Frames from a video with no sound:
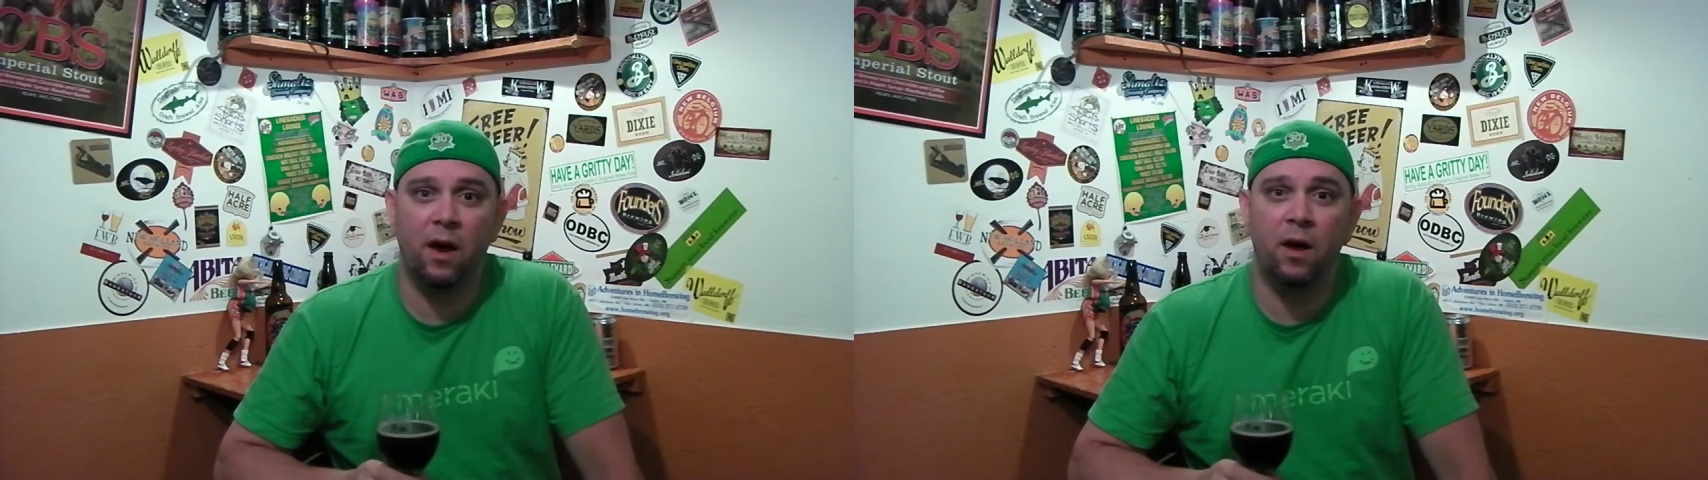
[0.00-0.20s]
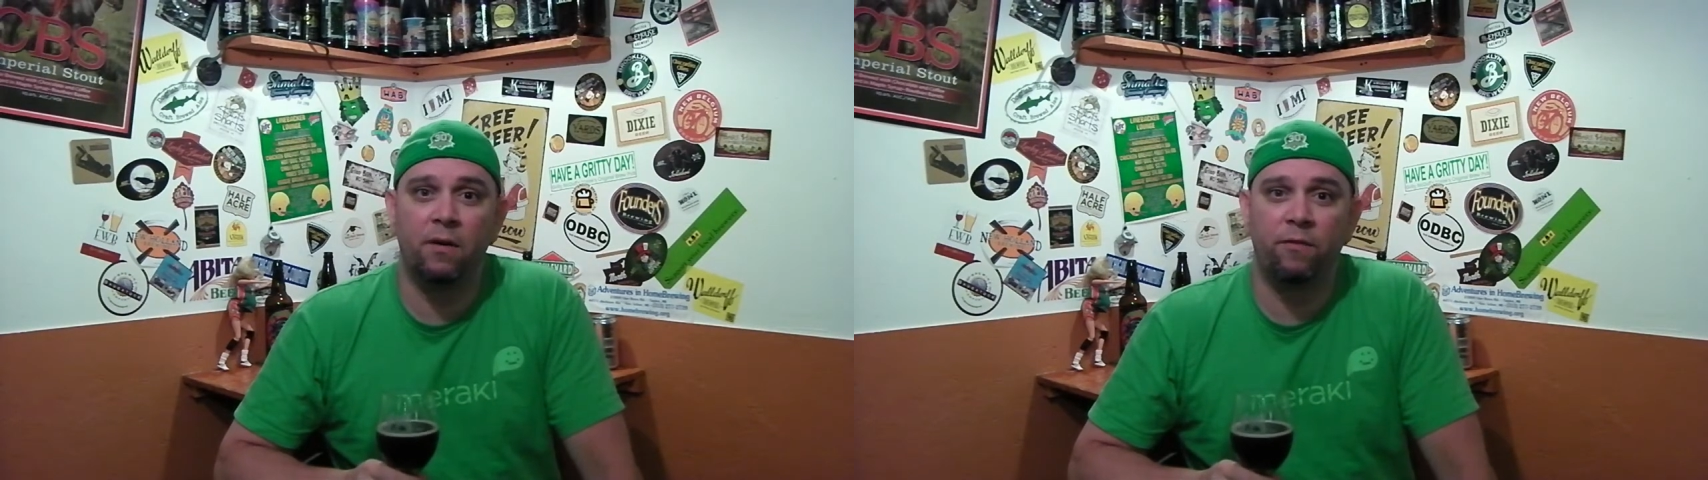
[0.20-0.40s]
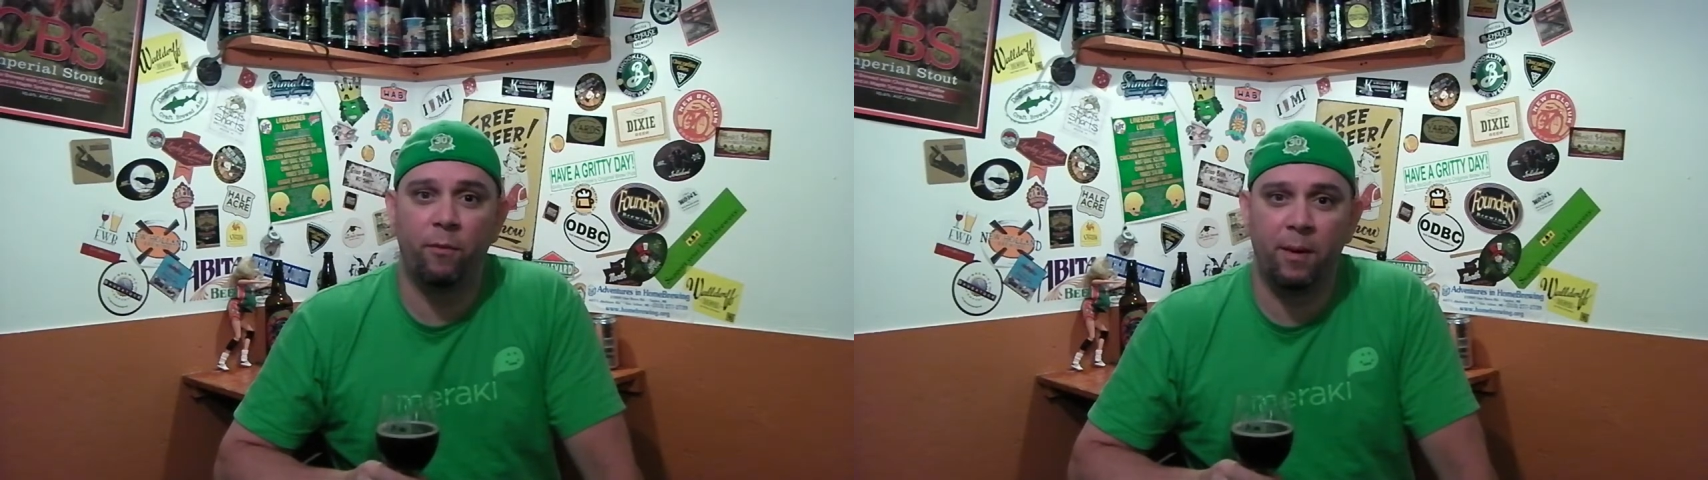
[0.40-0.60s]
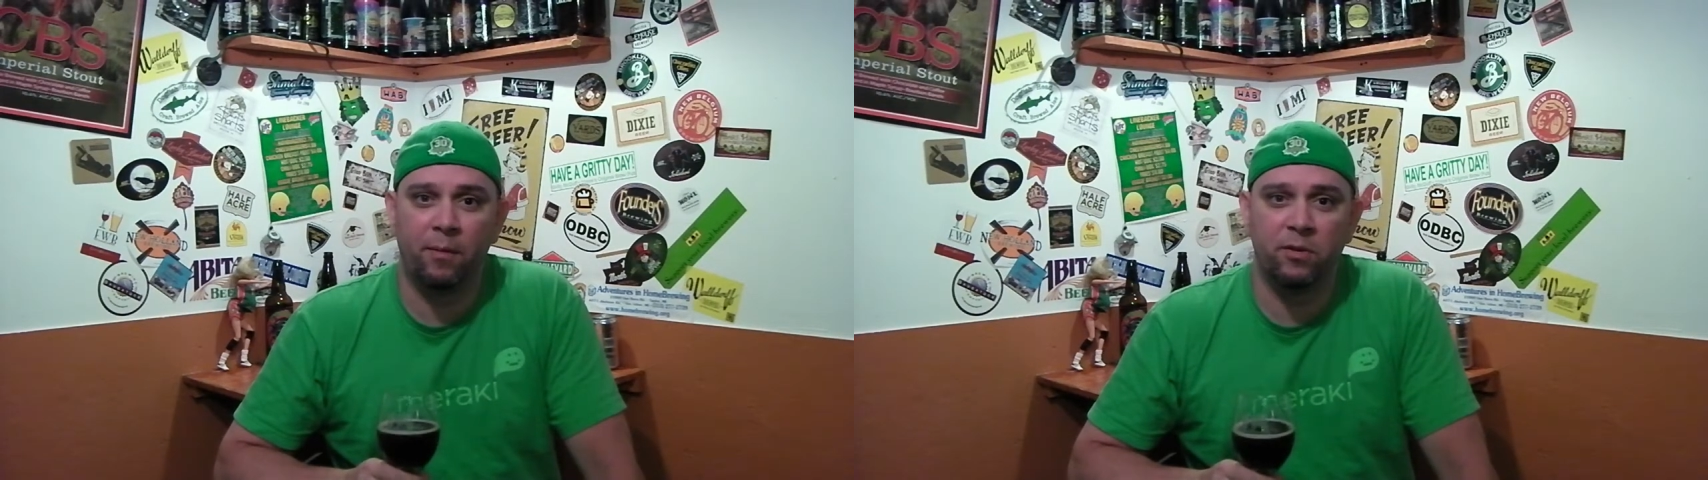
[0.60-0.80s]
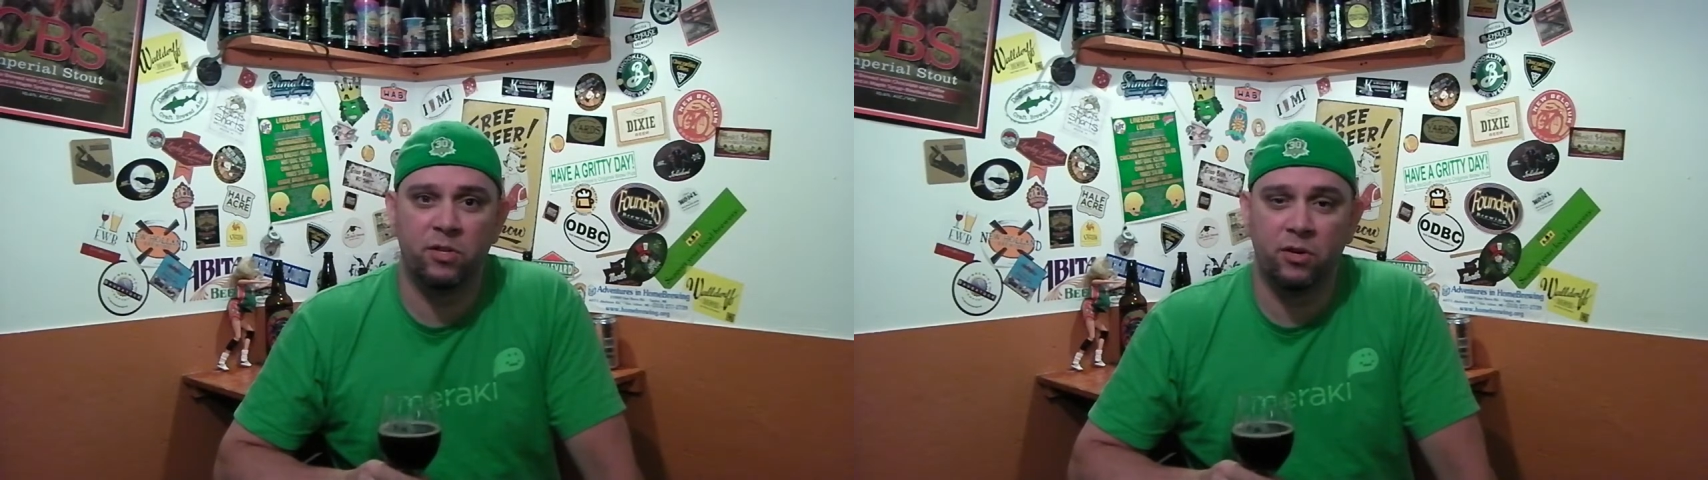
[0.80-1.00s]

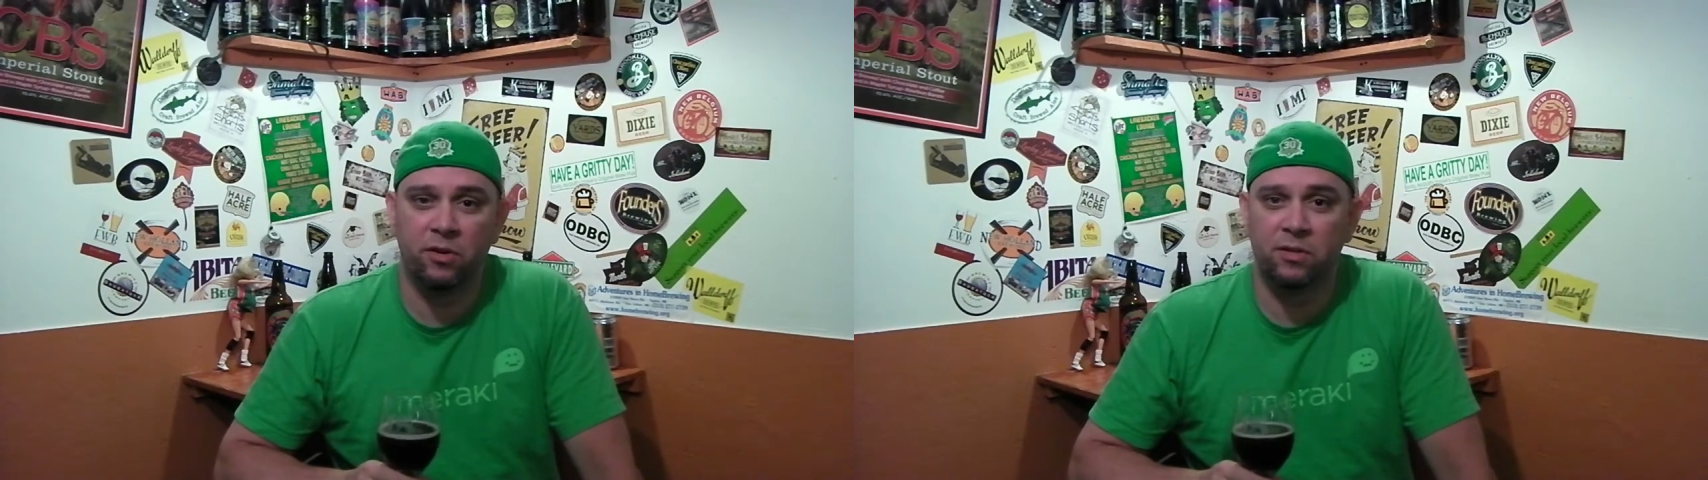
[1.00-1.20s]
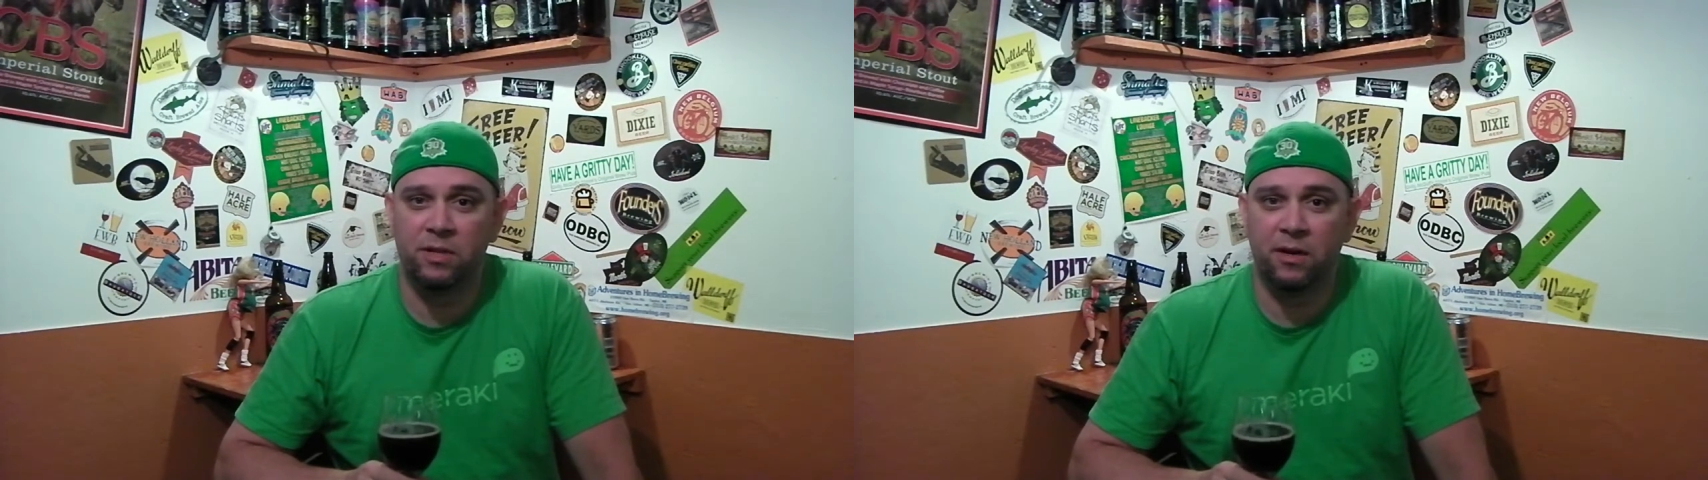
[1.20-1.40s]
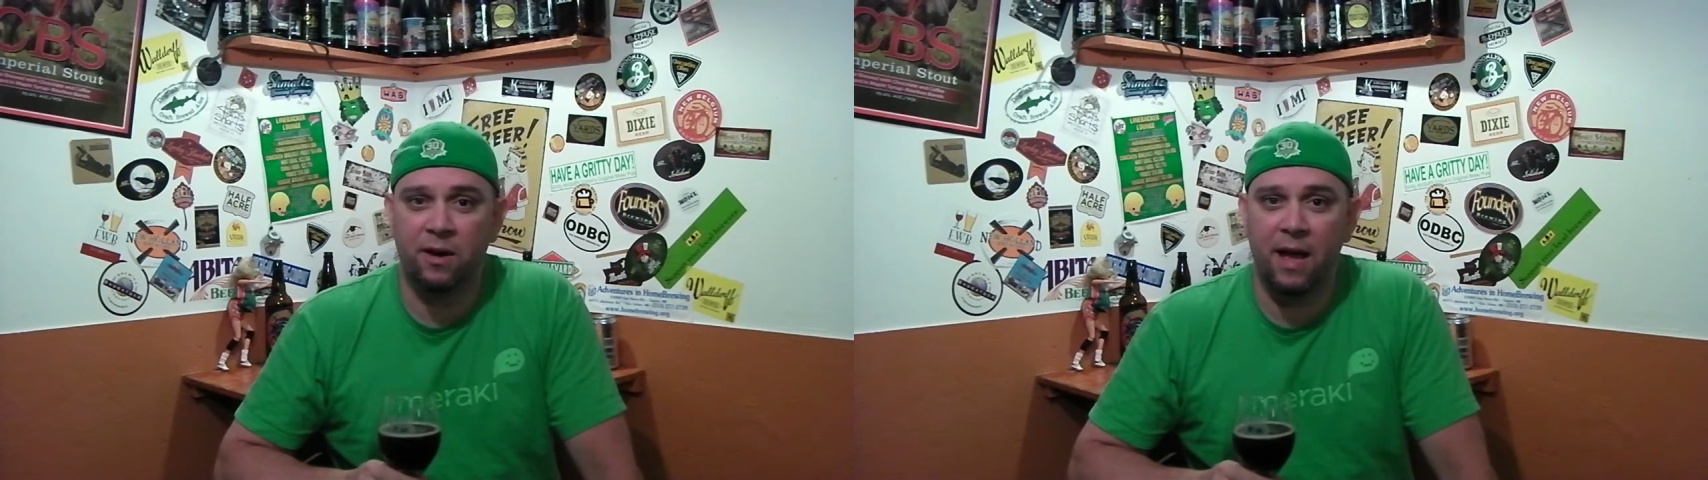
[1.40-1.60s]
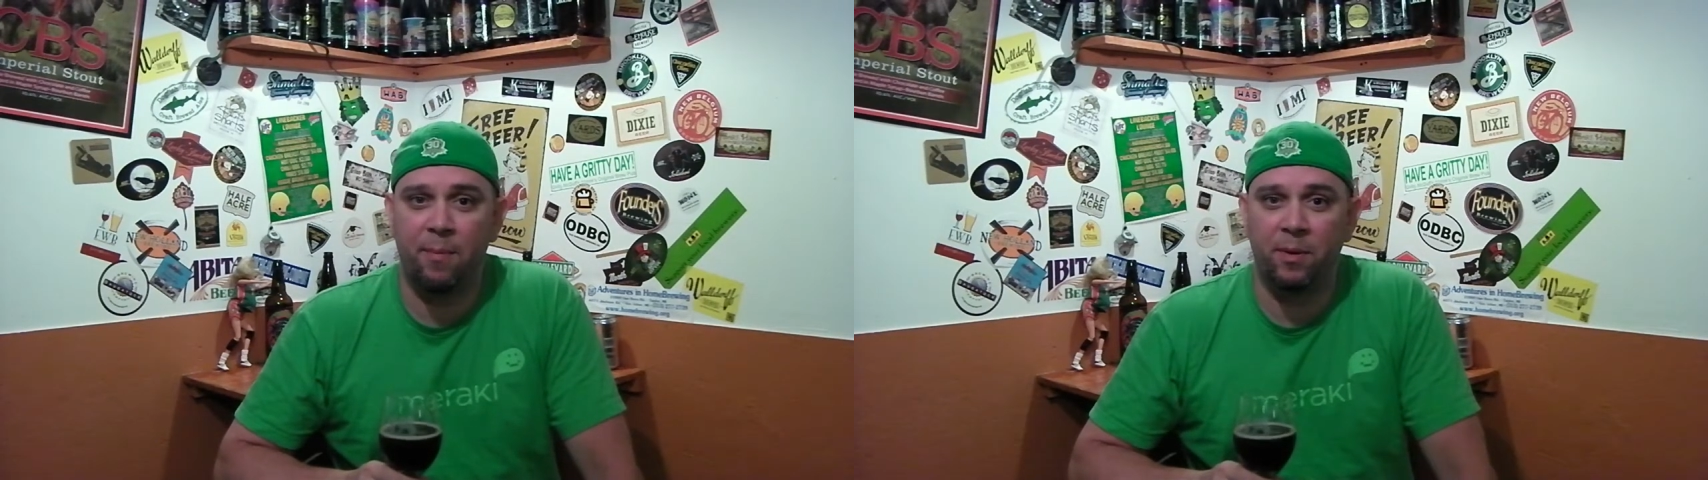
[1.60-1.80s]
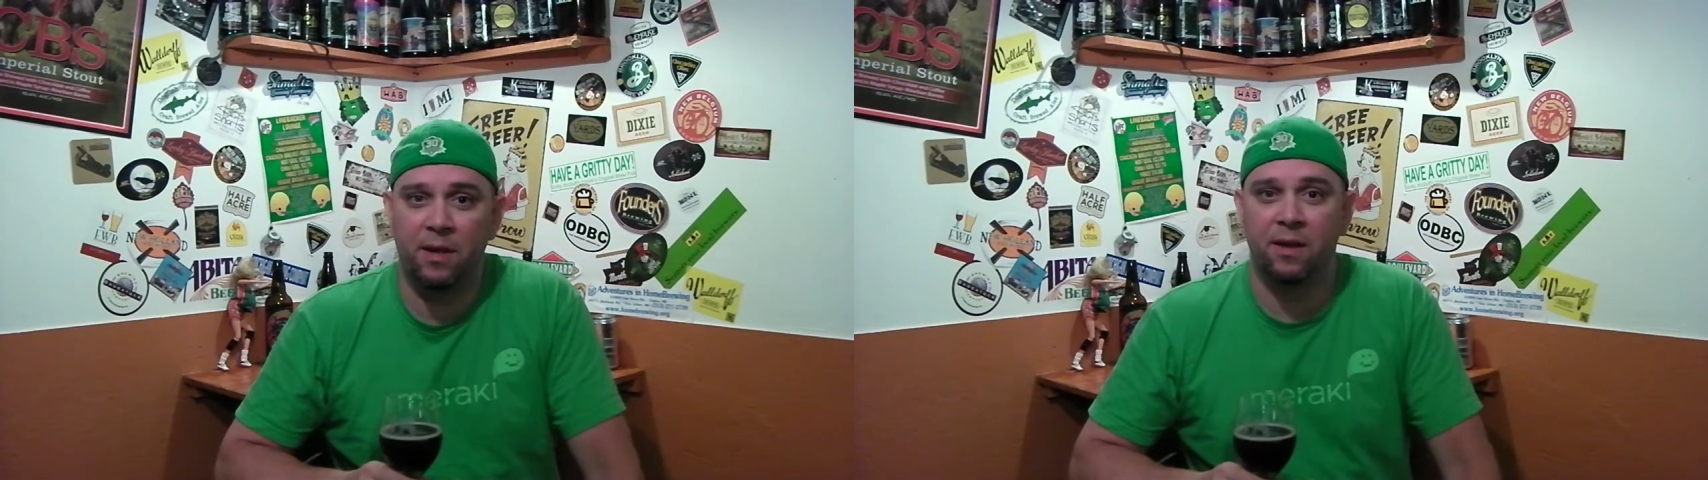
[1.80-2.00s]
unfermentable sugars that are
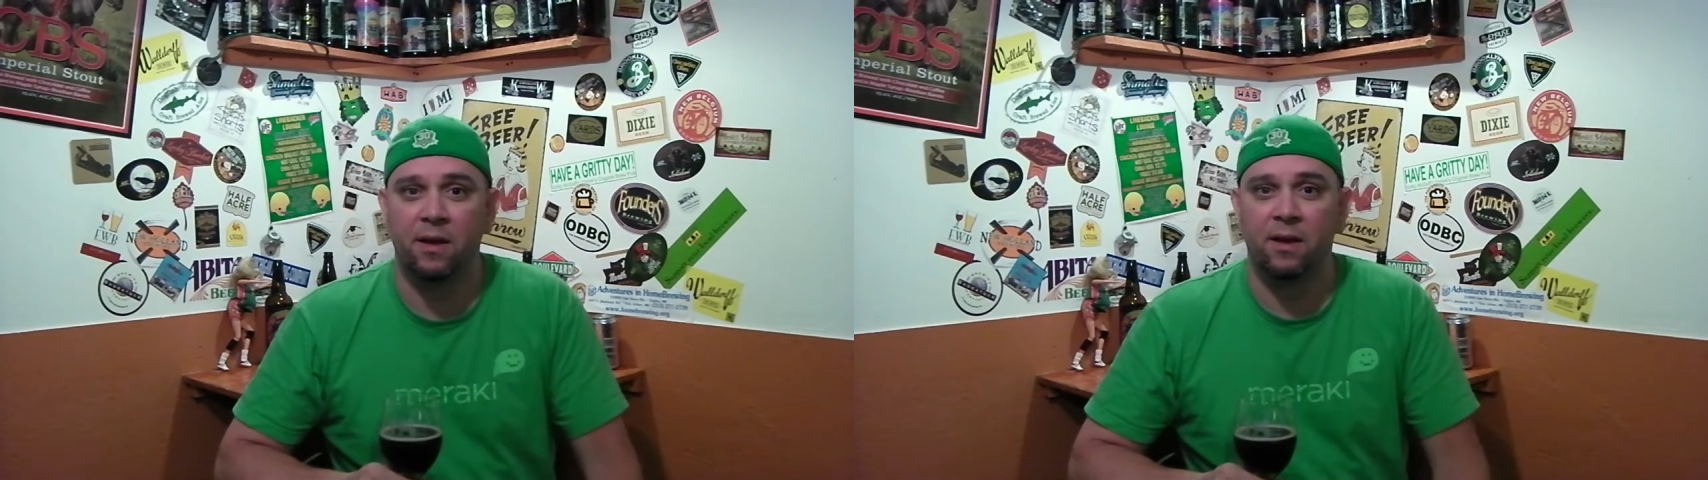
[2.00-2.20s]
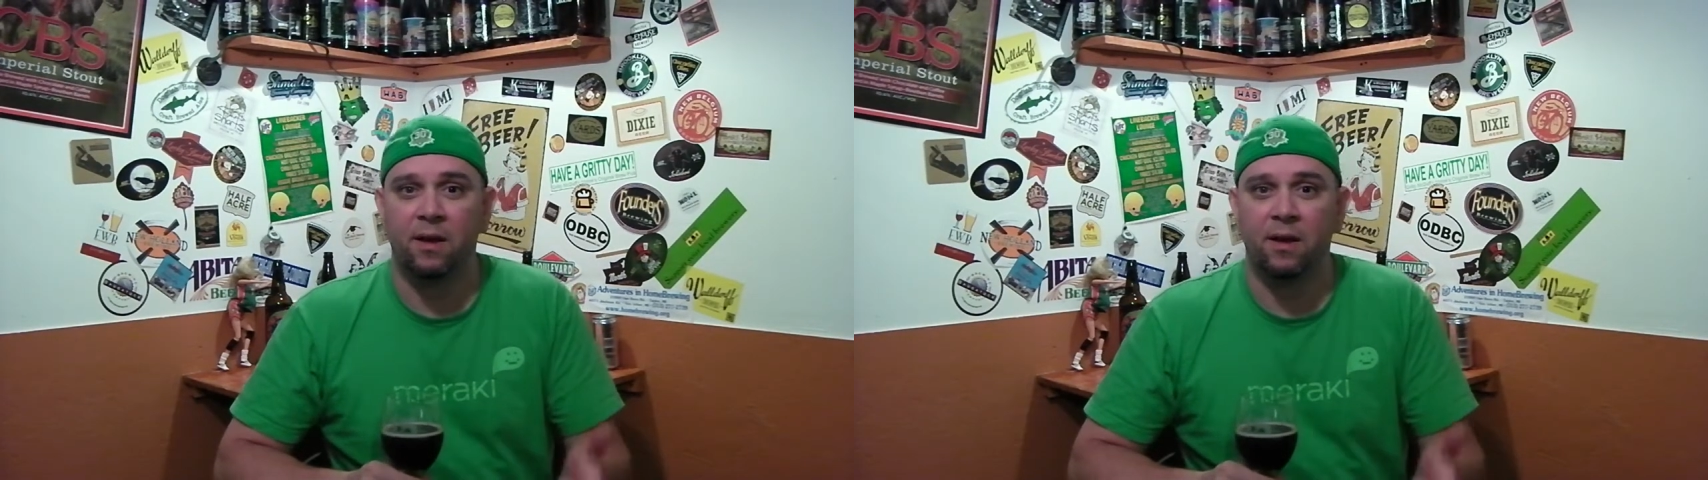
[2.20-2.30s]
happening